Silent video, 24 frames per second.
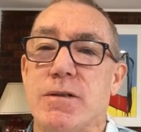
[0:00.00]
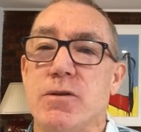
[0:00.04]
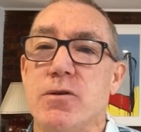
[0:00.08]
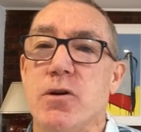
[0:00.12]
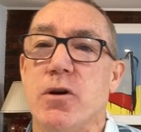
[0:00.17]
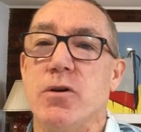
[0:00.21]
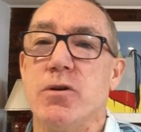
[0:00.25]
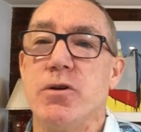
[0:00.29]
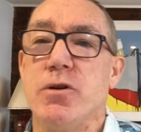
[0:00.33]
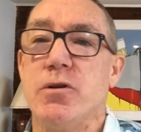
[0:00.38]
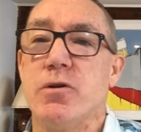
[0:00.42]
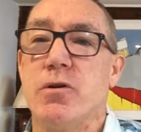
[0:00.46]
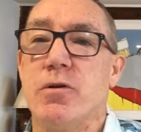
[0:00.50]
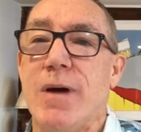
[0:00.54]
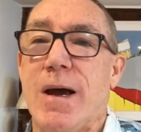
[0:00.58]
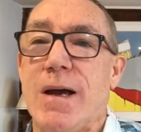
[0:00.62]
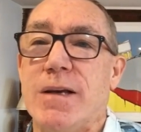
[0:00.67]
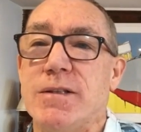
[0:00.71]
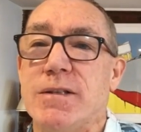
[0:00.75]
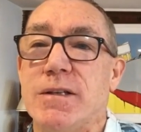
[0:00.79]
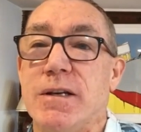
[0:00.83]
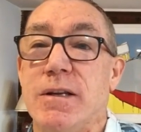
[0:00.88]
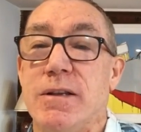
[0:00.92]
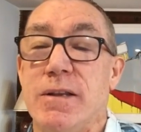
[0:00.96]
not your
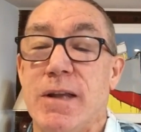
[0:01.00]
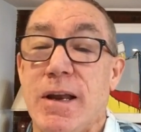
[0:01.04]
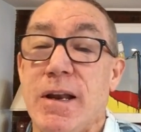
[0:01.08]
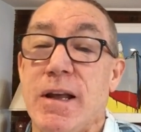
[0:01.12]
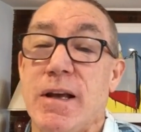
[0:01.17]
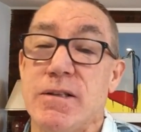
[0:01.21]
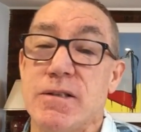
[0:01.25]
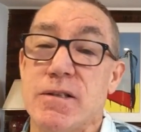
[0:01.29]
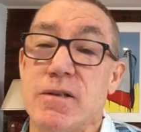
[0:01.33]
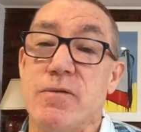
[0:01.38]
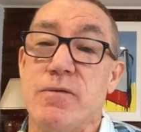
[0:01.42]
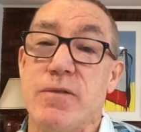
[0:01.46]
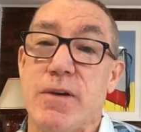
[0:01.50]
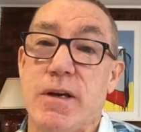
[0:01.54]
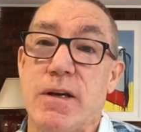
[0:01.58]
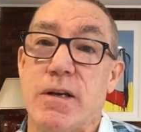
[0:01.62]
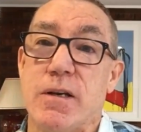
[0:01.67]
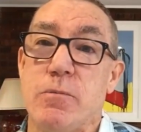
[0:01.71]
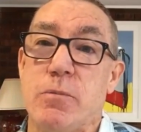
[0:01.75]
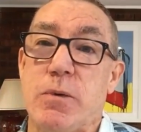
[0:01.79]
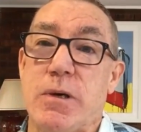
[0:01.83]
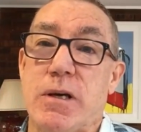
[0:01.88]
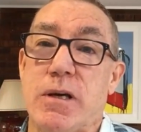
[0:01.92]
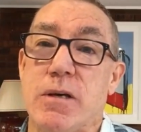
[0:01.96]
asset. And that has some
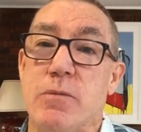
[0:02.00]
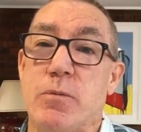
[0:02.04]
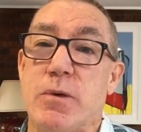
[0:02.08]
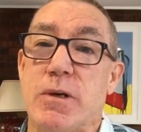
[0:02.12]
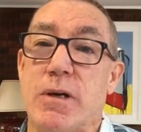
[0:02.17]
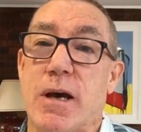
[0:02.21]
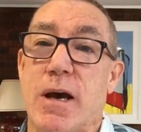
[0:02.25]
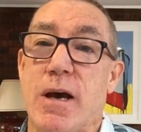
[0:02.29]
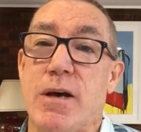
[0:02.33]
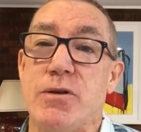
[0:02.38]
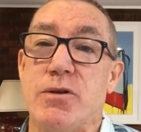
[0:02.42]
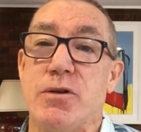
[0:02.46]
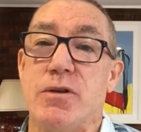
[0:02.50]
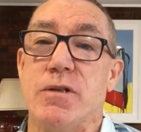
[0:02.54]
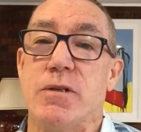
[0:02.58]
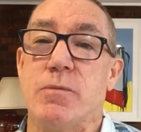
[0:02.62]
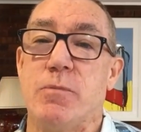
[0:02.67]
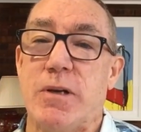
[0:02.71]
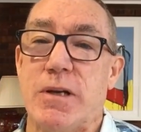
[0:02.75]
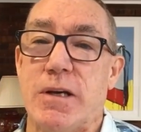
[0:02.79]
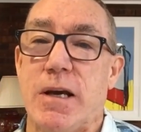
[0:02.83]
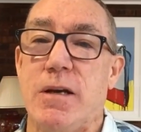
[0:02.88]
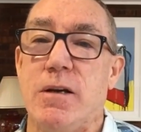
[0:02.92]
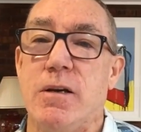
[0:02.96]
fairly big implications.
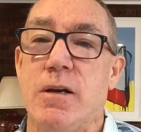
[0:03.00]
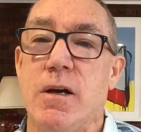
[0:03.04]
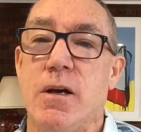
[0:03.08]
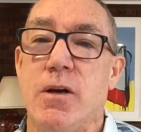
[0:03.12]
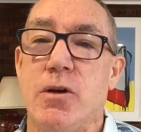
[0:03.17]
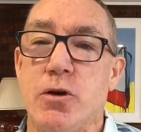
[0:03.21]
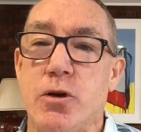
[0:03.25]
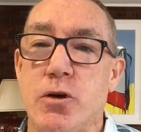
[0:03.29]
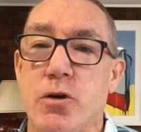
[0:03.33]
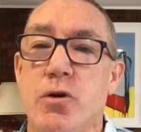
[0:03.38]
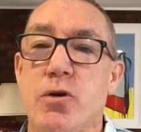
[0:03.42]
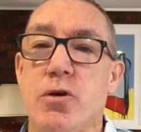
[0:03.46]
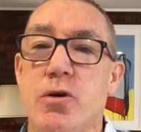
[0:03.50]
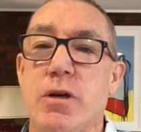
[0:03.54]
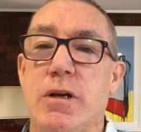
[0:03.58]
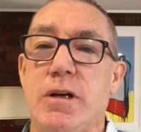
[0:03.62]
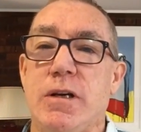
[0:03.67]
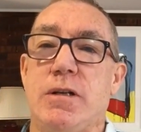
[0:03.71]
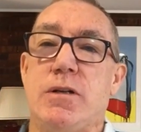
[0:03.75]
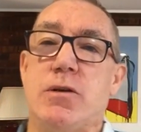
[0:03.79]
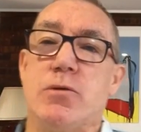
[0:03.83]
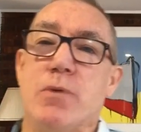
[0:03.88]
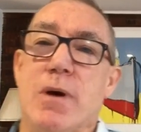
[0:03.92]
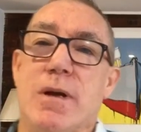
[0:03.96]
But again, you
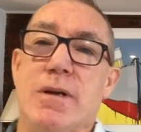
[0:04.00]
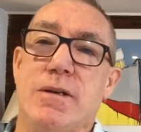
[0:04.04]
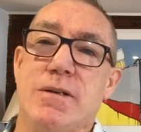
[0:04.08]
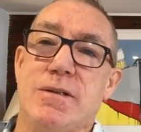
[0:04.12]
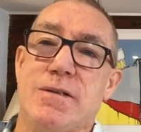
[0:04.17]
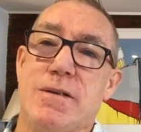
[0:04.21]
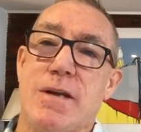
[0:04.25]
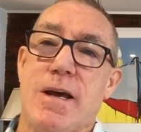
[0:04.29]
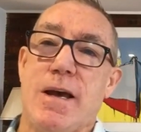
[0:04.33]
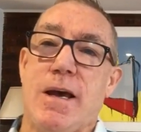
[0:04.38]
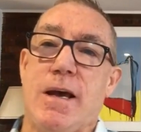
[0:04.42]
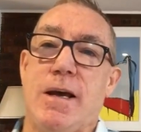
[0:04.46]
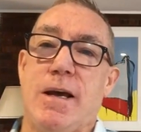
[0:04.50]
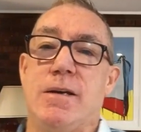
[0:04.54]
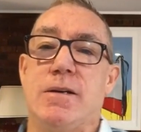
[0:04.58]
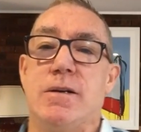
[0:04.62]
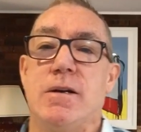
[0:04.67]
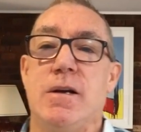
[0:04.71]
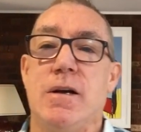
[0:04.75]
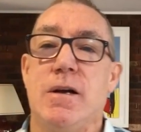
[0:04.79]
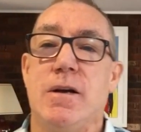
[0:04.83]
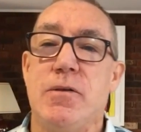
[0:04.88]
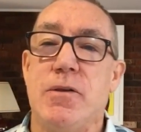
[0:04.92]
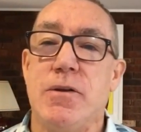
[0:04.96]
need to understand
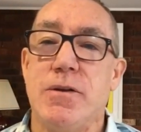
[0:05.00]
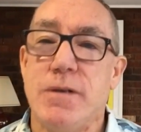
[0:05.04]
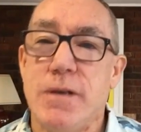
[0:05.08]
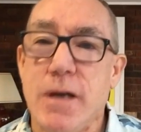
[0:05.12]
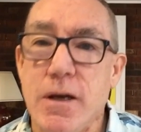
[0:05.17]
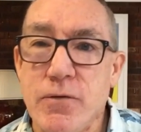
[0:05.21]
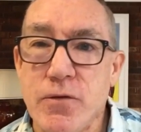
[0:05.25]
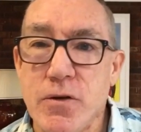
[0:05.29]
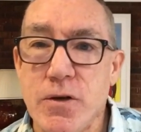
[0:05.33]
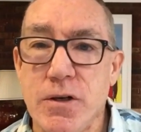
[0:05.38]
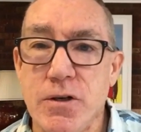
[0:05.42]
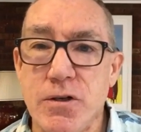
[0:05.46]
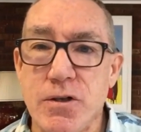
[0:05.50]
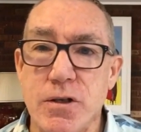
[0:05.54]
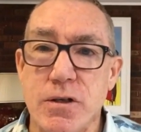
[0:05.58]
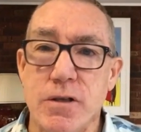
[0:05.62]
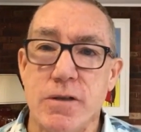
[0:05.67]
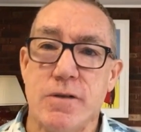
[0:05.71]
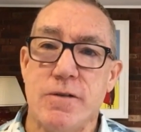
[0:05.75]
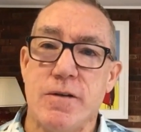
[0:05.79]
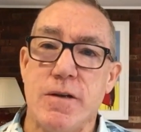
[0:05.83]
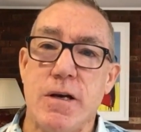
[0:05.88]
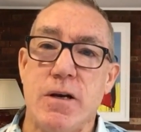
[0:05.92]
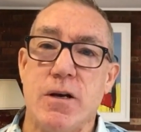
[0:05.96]
the definition
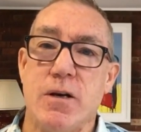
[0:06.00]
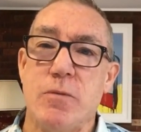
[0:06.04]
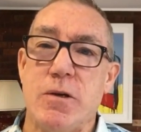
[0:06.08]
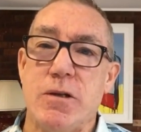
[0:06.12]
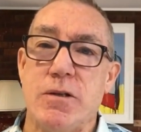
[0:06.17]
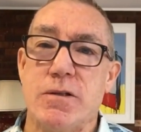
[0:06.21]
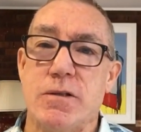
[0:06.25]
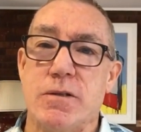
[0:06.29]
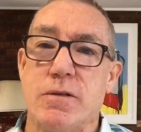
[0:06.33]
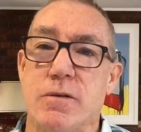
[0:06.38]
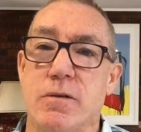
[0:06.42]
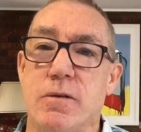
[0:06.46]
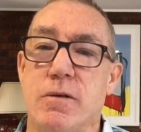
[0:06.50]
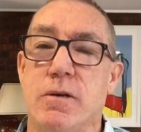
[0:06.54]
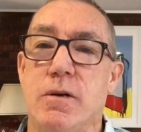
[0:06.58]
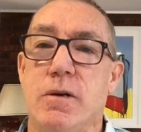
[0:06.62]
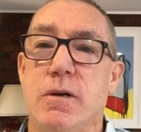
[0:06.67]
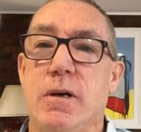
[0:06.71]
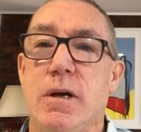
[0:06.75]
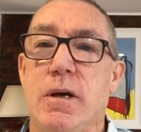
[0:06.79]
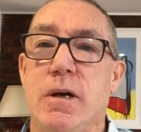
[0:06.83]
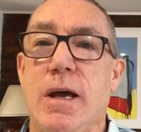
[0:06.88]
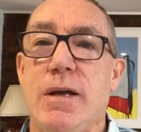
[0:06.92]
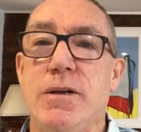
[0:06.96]
of the elements,
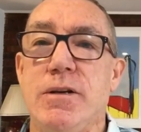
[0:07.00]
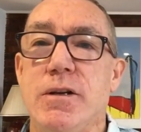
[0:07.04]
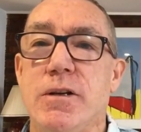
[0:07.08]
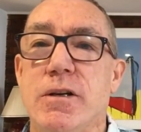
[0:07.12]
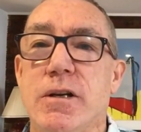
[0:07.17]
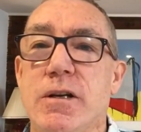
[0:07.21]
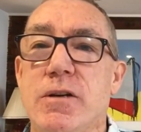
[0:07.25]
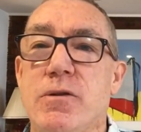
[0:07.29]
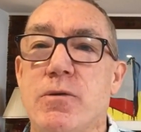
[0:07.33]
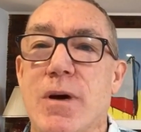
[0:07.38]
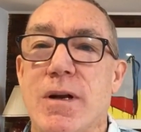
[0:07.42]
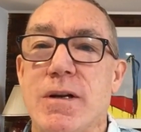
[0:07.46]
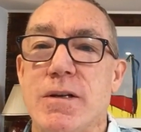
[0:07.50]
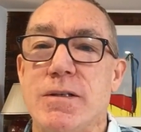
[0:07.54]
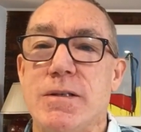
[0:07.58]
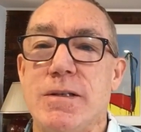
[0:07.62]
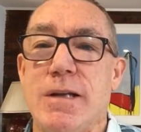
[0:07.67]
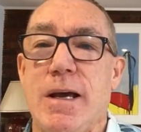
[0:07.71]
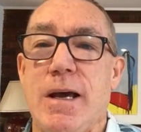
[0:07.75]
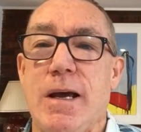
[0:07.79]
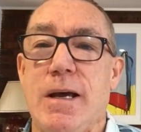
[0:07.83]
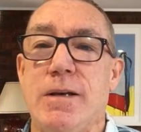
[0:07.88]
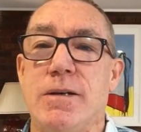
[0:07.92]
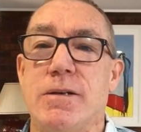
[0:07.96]
and you need to
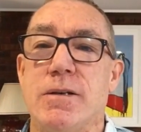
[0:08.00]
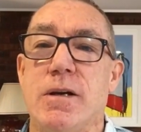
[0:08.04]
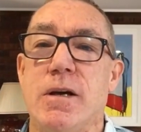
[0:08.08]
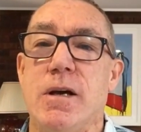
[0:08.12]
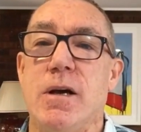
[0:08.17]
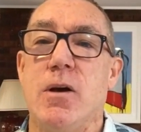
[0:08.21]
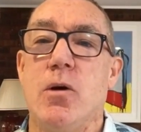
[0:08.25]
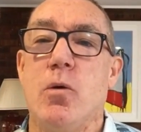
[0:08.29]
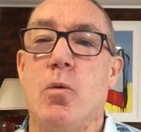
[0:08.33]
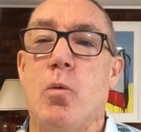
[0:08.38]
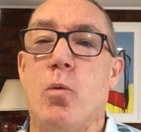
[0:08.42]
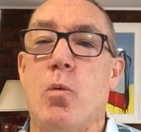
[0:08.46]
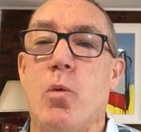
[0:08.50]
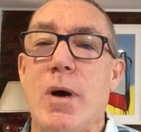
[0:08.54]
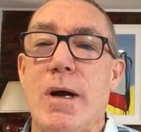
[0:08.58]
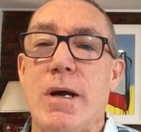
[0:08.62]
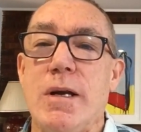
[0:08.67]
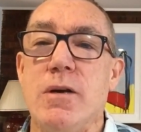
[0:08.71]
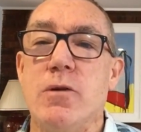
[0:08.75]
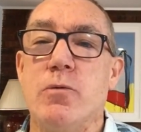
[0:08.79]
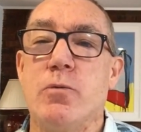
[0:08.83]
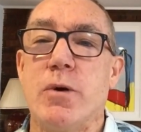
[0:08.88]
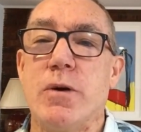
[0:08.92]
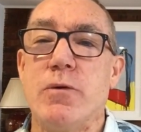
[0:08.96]
understand
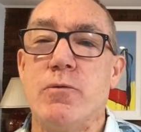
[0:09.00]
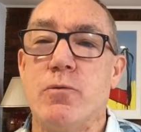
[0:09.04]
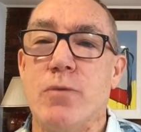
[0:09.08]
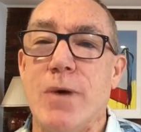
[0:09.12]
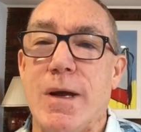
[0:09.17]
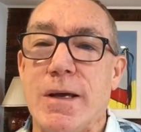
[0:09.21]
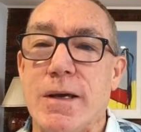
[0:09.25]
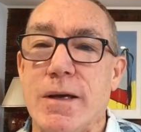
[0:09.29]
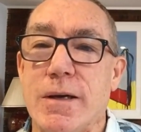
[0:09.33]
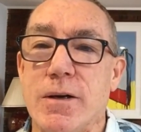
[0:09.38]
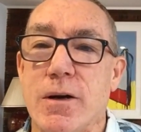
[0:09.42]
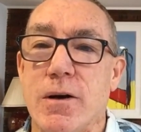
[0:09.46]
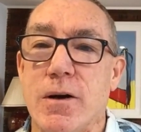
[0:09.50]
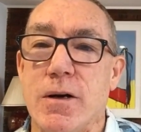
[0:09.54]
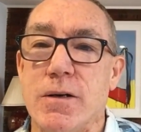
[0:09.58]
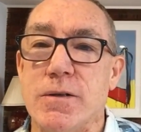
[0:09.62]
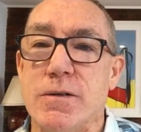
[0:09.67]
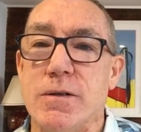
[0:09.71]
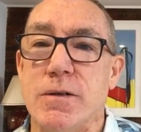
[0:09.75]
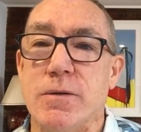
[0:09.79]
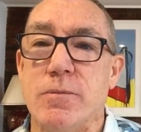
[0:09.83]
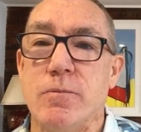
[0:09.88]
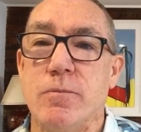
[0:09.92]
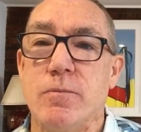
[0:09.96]
when we
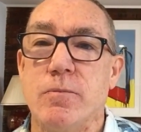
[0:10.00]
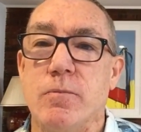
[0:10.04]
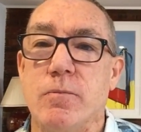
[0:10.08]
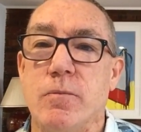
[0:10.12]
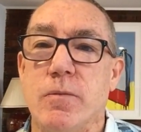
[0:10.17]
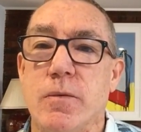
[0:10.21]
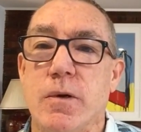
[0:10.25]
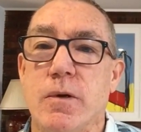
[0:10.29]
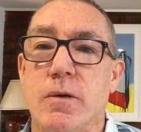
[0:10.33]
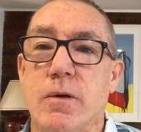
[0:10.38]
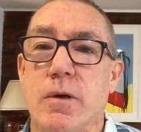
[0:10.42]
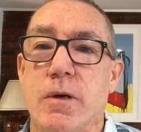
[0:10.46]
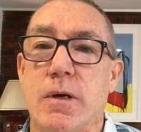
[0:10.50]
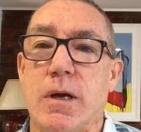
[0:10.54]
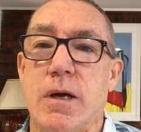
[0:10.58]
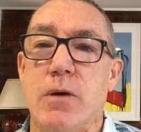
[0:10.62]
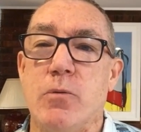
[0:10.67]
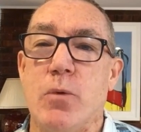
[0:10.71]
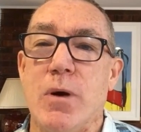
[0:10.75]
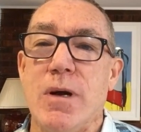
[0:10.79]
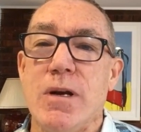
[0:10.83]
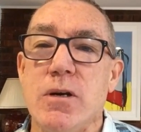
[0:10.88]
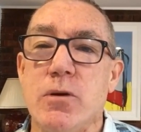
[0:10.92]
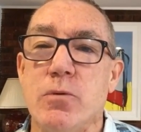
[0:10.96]
recognise them. Okay,
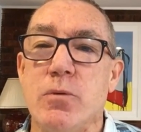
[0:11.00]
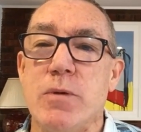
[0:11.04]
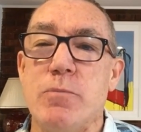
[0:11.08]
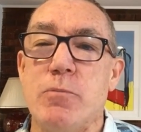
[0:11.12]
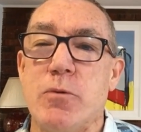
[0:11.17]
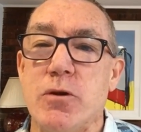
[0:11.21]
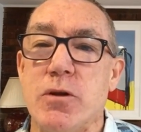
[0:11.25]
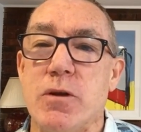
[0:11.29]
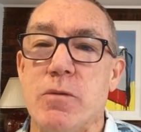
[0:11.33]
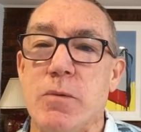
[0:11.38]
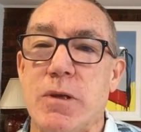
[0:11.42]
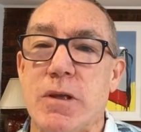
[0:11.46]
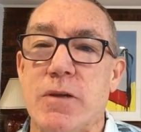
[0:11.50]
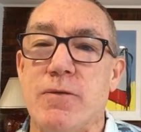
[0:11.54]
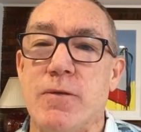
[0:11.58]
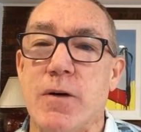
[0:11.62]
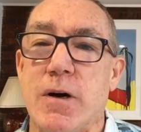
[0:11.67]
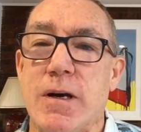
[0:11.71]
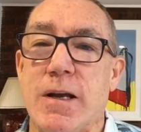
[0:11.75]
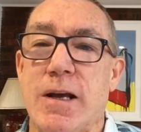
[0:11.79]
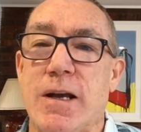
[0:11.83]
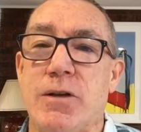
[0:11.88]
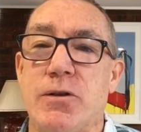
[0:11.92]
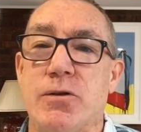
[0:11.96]
when do we put them in the
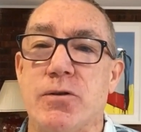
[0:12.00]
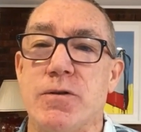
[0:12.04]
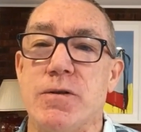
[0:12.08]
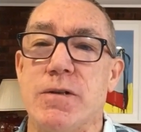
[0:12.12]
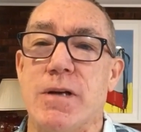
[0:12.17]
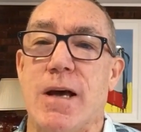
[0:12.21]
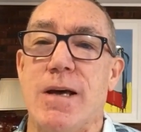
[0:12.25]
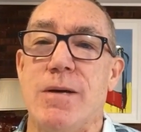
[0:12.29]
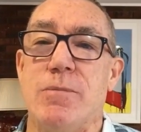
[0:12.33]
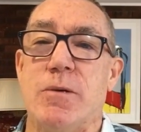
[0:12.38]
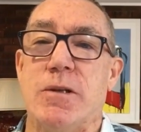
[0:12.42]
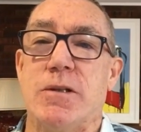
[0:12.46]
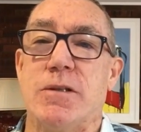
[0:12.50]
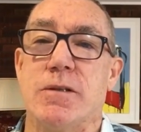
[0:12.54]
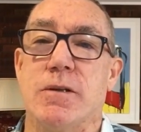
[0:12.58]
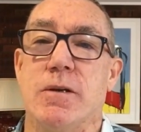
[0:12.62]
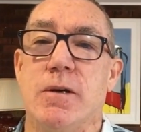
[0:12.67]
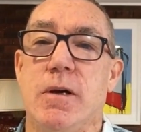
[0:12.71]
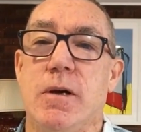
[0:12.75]
financial statements?